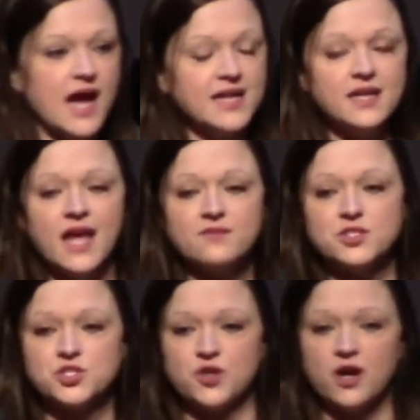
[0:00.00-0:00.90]
I didn't have to
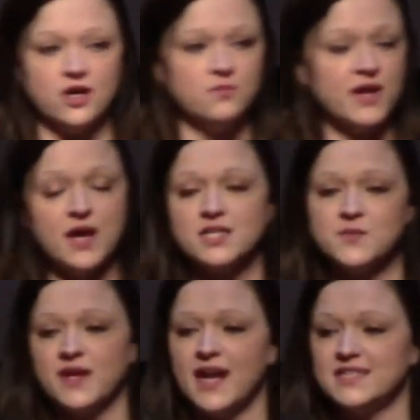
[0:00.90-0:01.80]
struggle. My
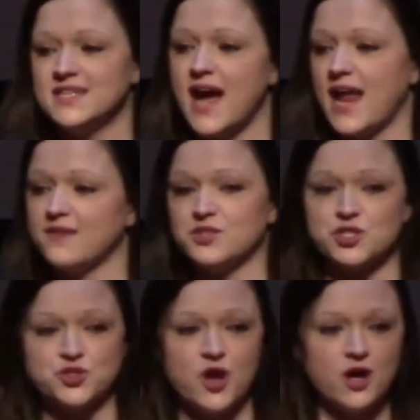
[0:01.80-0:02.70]
husband and I did not have to
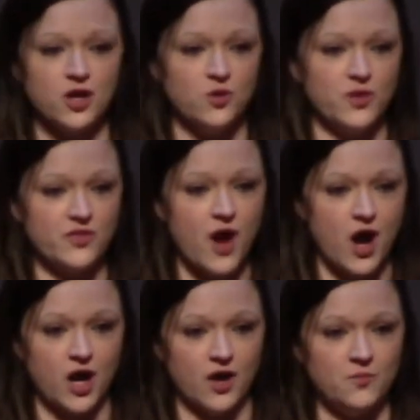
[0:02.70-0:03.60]
struggle with
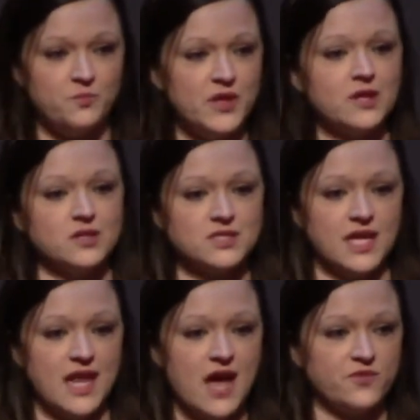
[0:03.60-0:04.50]
our bills
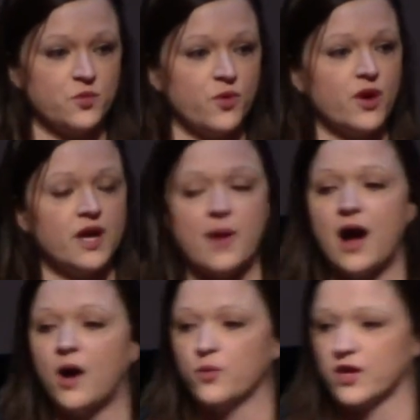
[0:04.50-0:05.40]
and have to worry about
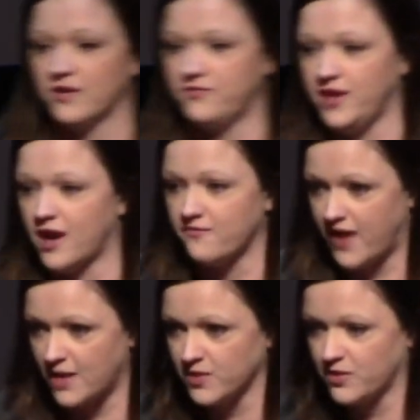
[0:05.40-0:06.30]
how we're going to feed our
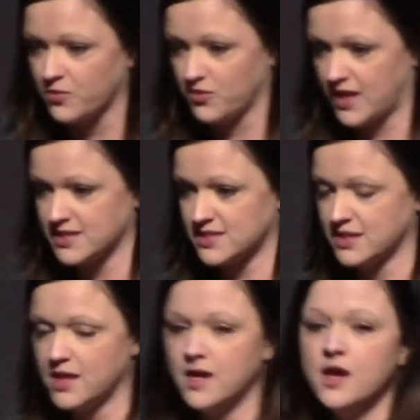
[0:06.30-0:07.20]
family through this.
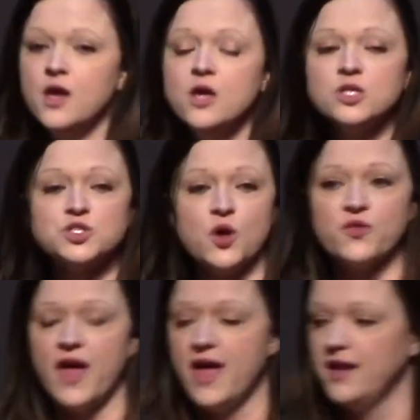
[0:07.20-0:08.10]
So
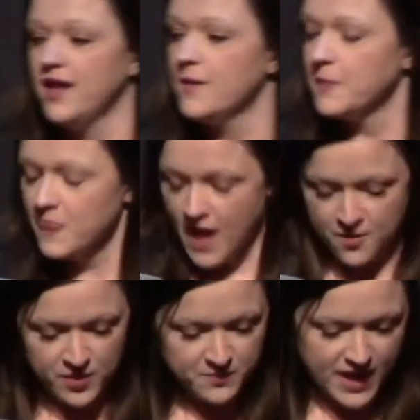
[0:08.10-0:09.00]
then I
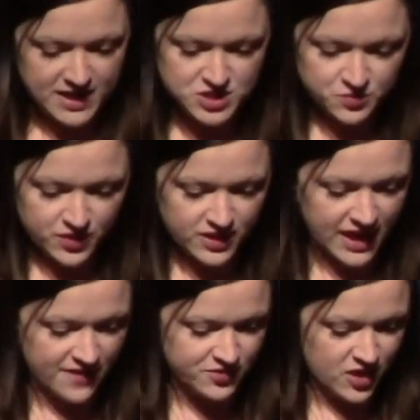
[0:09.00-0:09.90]
went back to work
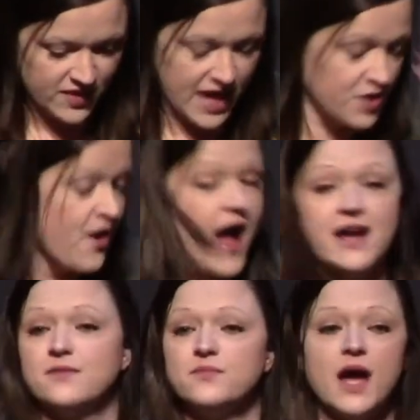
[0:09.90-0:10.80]
after all that. I
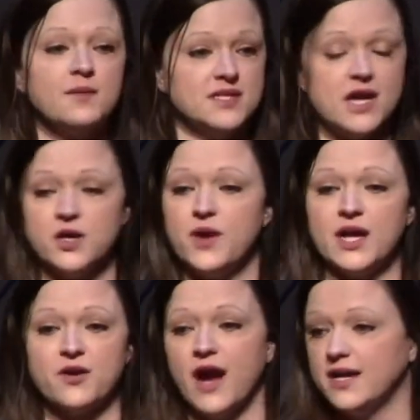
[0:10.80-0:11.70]
cried. I'm going to tell you, I
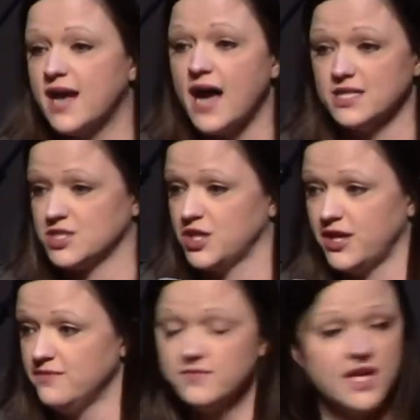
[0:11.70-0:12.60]
cried. God is good.